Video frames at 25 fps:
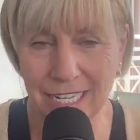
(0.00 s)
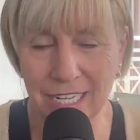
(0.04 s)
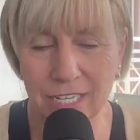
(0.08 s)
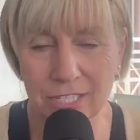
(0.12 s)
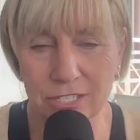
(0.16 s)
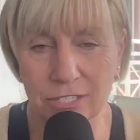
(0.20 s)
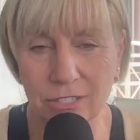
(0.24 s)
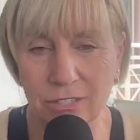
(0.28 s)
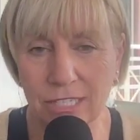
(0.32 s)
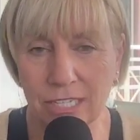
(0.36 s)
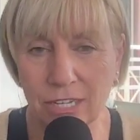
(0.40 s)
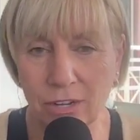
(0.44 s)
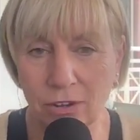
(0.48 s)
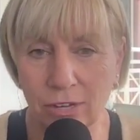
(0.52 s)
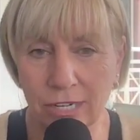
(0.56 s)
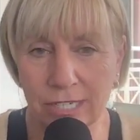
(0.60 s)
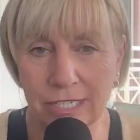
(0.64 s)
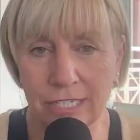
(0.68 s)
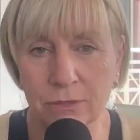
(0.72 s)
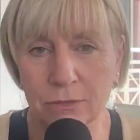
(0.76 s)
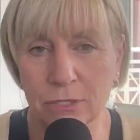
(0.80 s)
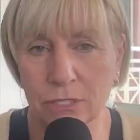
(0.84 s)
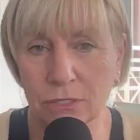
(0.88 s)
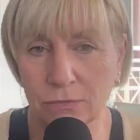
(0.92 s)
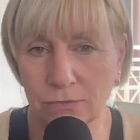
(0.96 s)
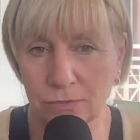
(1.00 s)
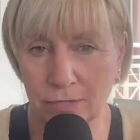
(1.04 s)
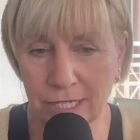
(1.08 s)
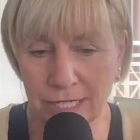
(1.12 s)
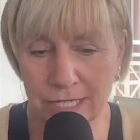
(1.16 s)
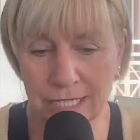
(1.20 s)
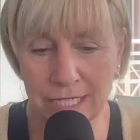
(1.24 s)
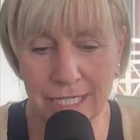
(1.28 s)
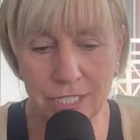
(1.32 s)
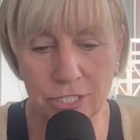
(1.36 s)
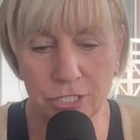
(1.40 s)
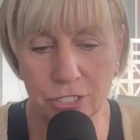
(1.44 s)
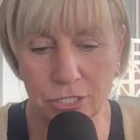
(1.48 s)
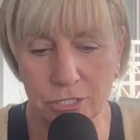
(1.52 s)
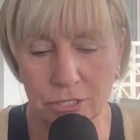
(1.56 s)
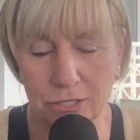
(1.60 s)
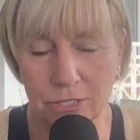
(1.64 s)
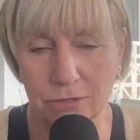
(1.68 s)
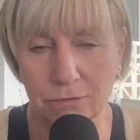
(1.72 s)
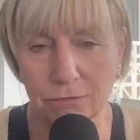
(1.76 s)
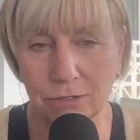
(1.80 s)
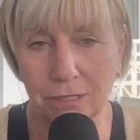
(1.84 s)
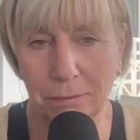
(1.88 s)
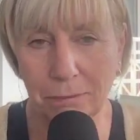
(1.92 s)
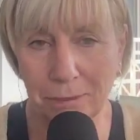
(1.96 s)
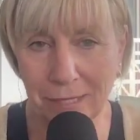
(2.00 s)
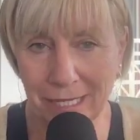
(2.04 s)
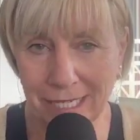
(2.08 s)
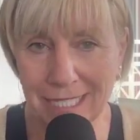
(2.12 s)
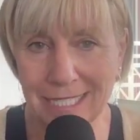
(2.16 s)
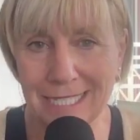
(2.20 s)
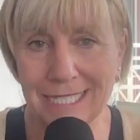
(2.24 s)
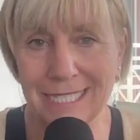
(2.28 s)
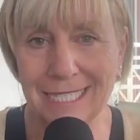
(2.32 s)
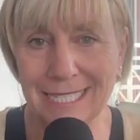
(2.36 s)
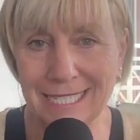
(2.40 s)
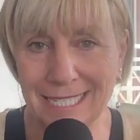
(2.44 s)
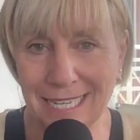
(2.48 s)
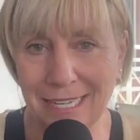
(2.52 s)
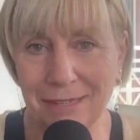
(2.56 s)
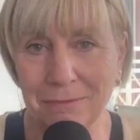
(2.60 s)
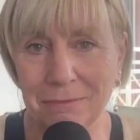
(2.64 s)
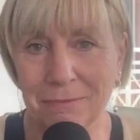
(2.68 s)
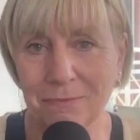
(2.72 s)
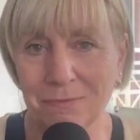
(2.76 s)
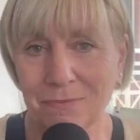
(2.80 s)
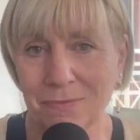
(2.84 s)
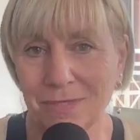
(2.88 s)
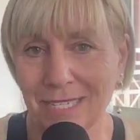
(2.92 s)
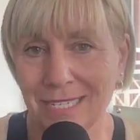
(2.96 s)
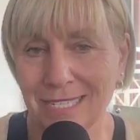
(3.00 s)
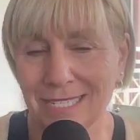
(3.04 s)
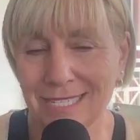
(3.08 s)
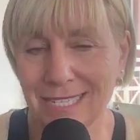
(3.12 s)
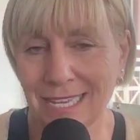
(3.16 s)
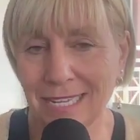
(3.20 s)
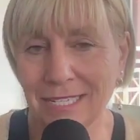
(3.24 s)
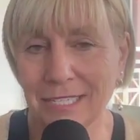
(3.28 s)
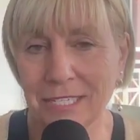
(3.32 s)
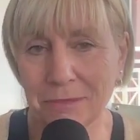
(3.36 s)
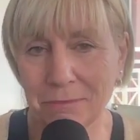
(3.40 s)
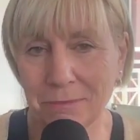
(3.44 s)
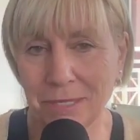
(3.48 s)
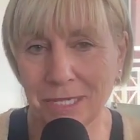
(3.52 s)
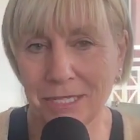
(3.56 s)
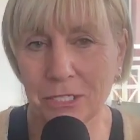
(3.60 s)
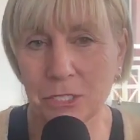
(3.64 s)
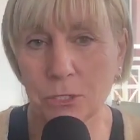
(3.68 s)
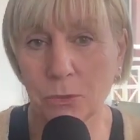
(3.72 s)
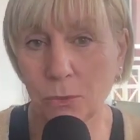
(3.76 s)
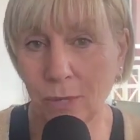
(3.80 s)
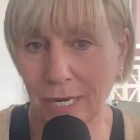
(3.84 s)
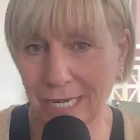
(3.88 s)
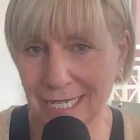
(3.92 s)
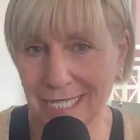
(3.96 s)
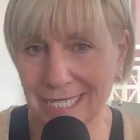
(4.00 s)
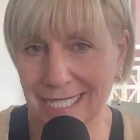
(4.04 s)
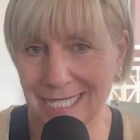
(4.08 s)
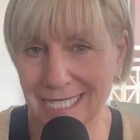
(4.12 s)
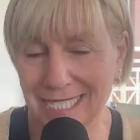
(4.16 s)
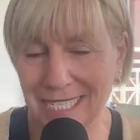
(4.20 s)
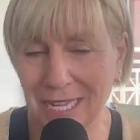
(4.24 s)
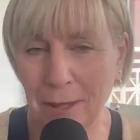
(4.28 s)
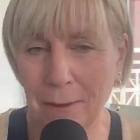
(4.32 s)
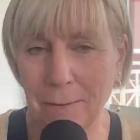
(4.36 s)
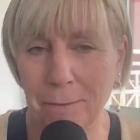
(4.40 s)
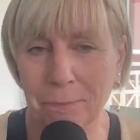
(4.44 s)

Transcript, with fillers: So the audio is fun. It just repeats the same sentiment twice.